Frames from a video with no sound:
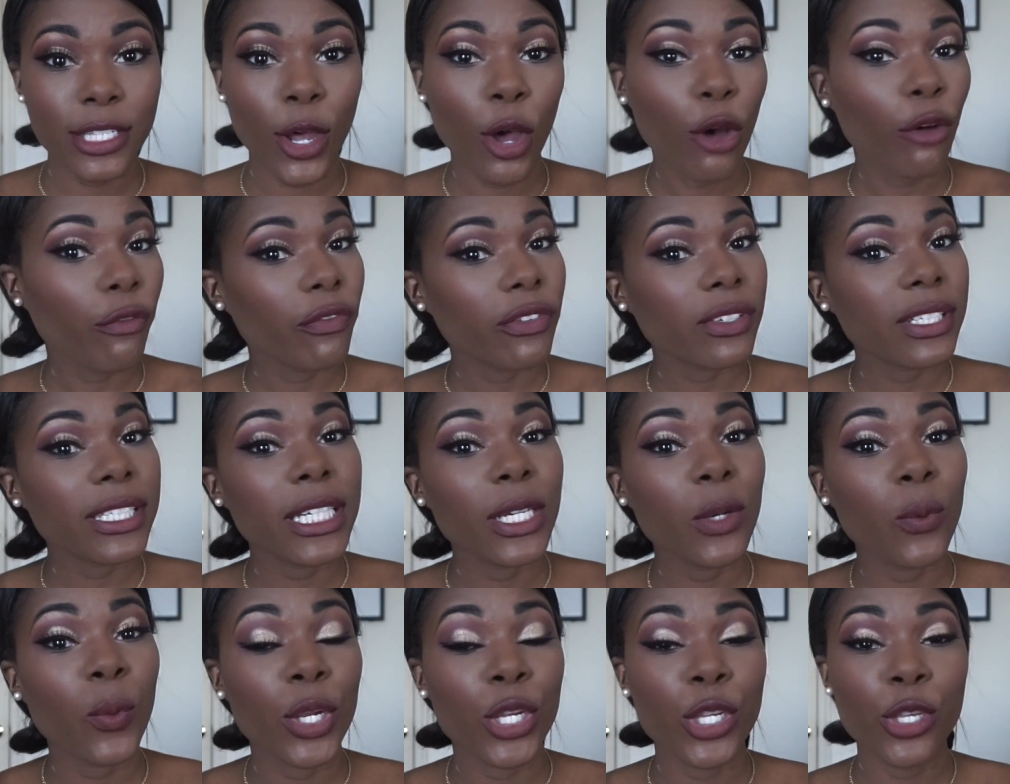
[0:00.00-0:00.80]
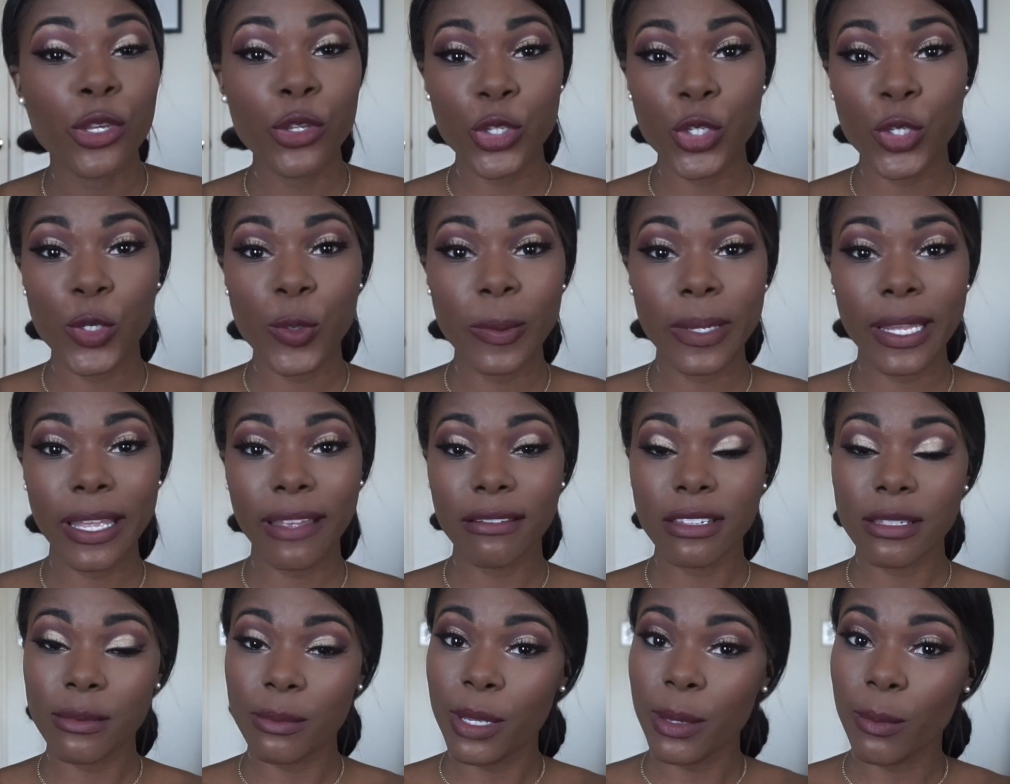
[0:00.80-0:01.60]
Hopefully when YouTube
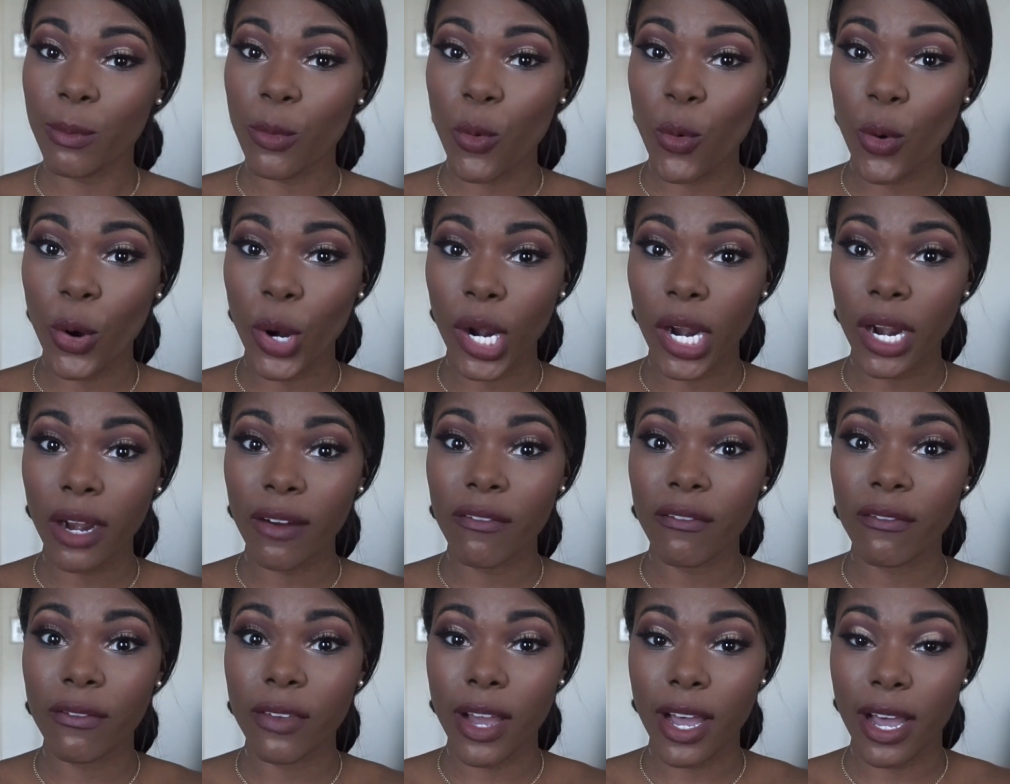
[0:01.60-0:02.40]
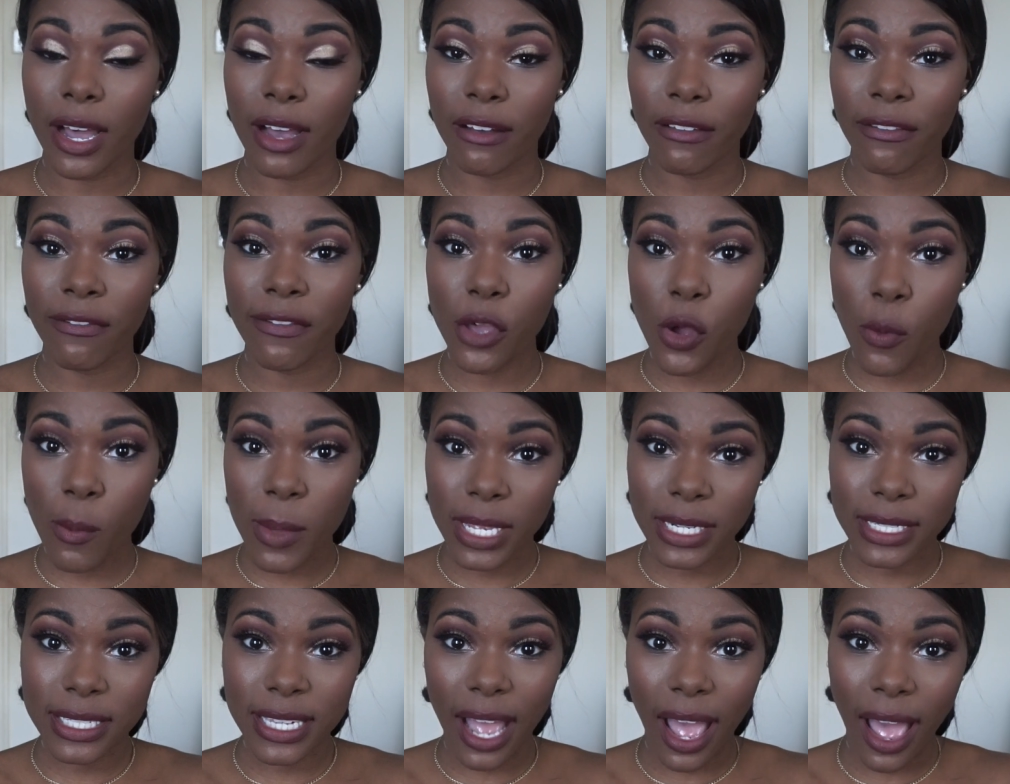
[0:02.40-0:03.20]
gives me more
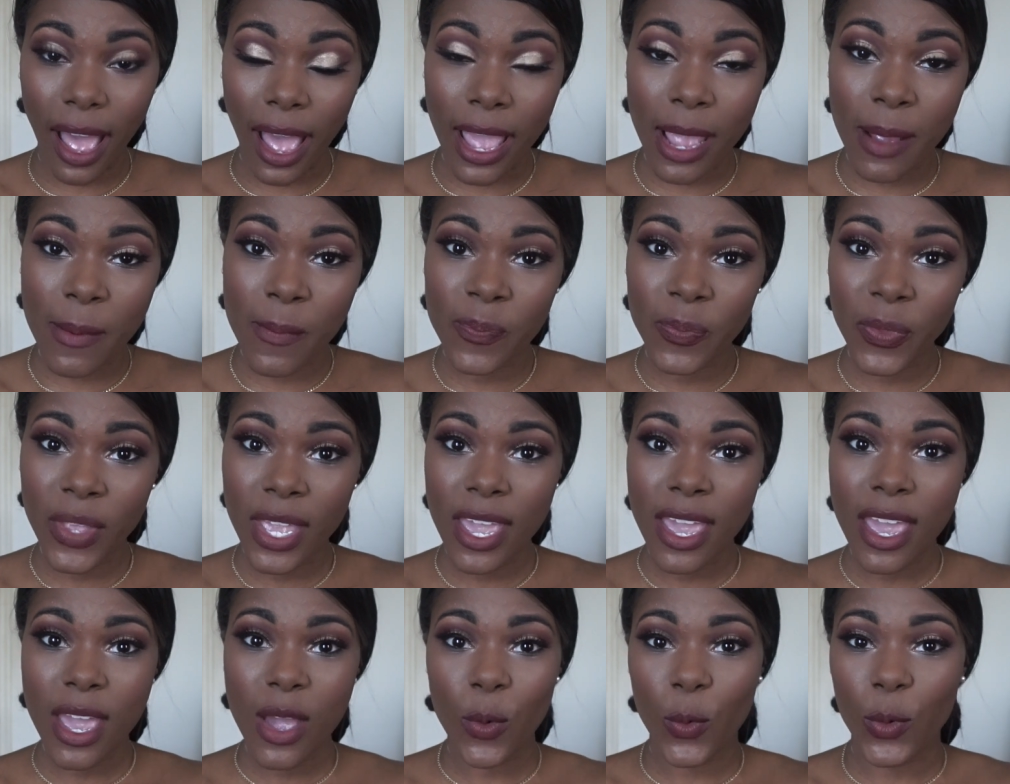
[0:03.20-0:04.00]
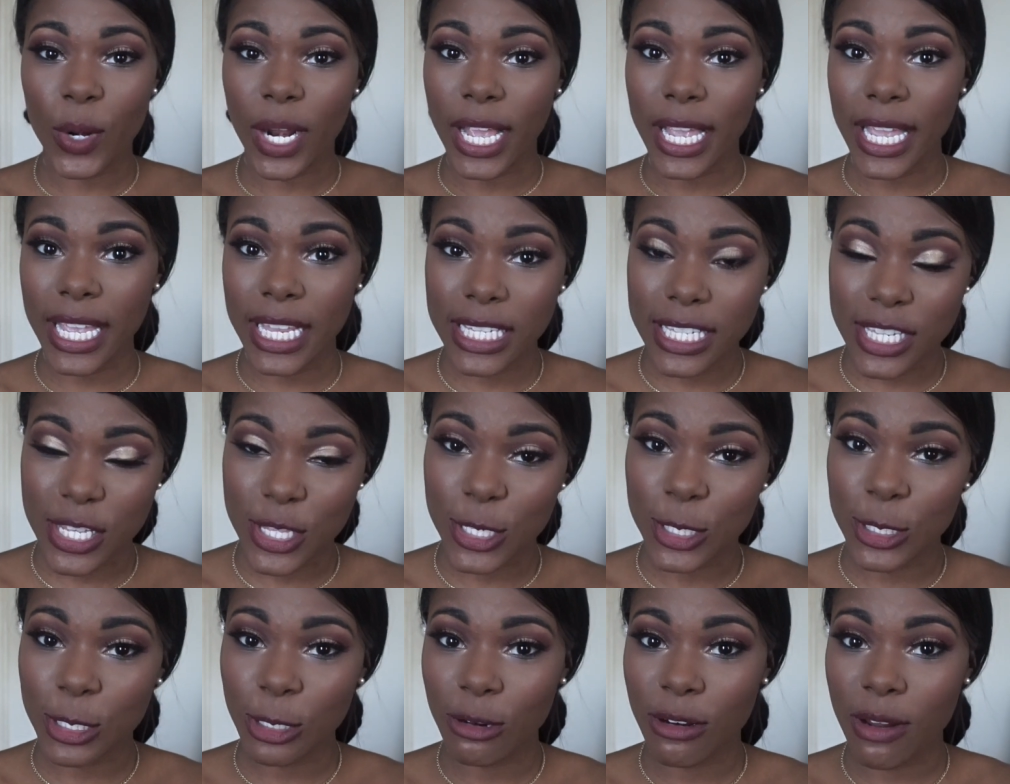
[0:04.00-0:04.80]
filming time, when I get to
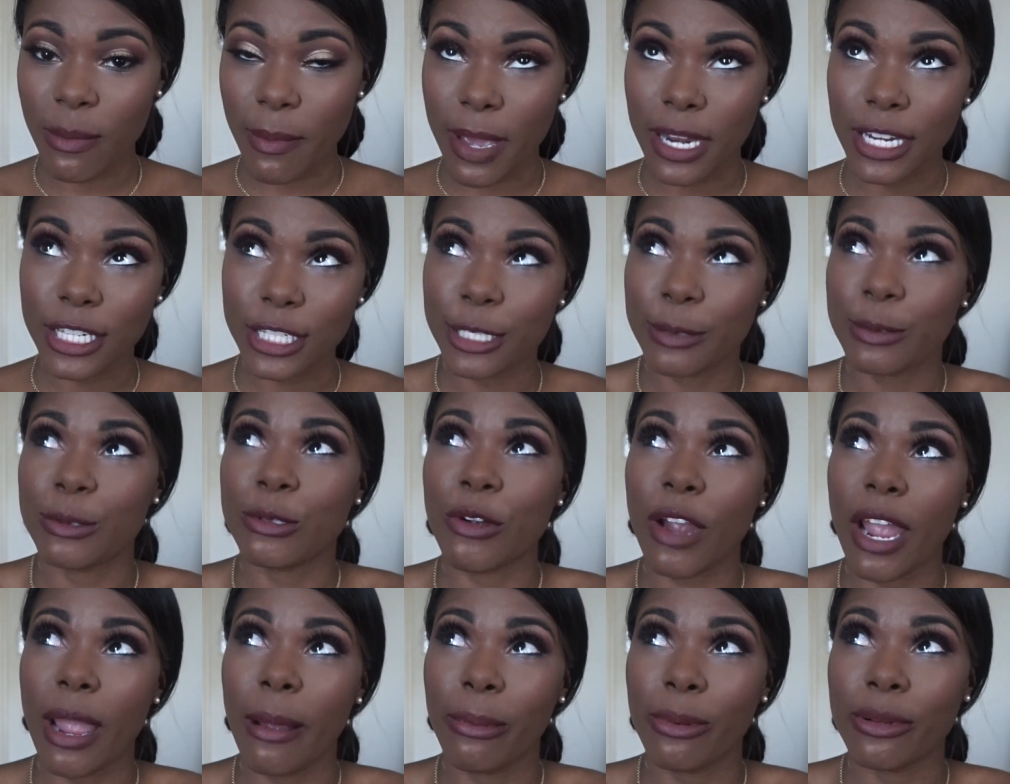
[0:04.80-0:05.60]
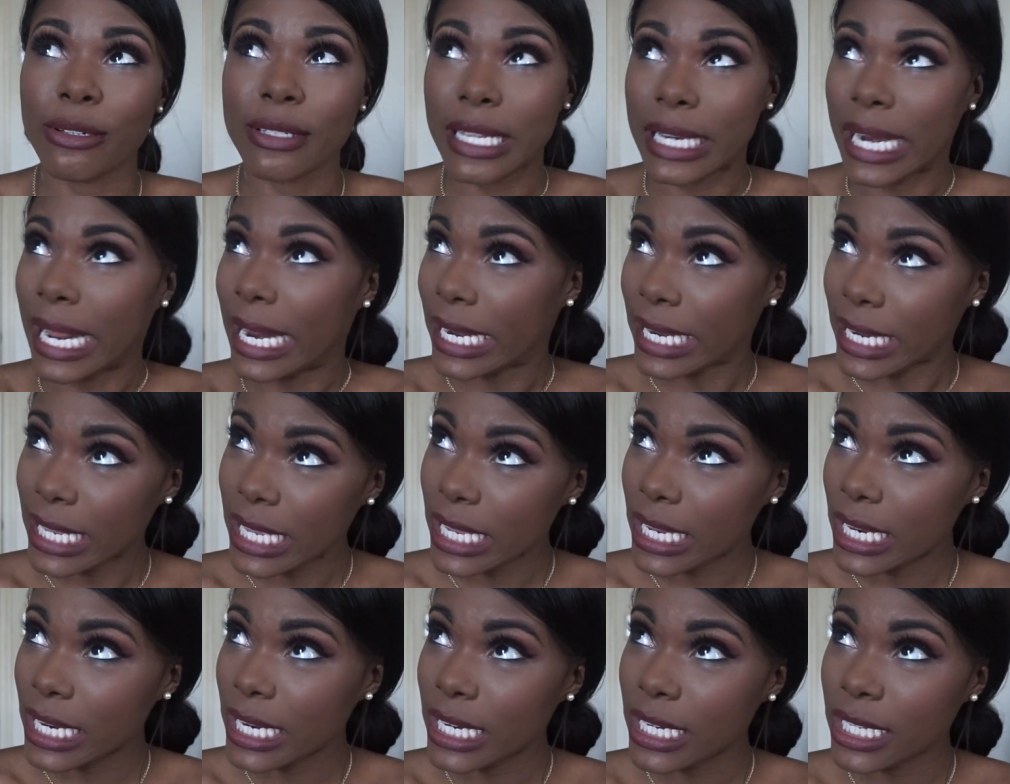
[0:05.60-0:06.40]
the certain amount of subscribers that I
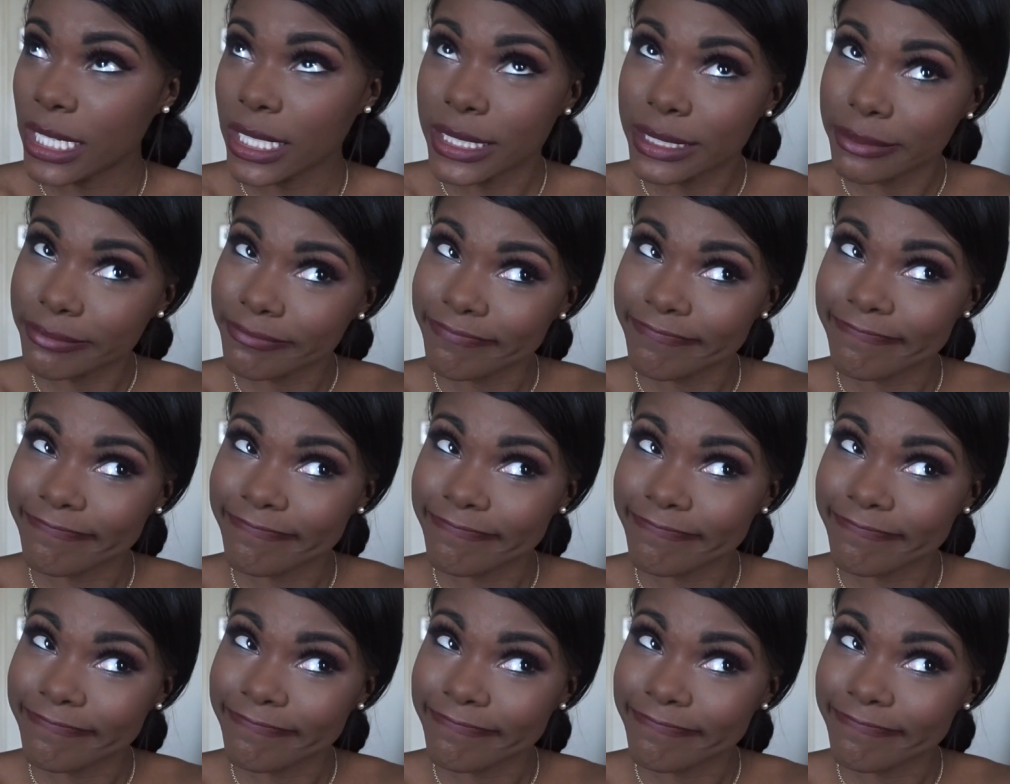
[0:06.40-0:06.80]
need.